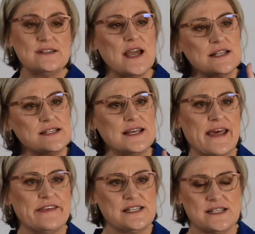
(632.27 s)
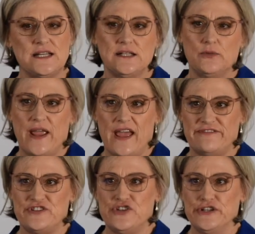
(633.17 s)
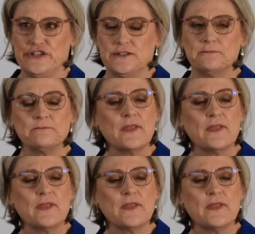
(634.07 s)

That's another skill we have to learn.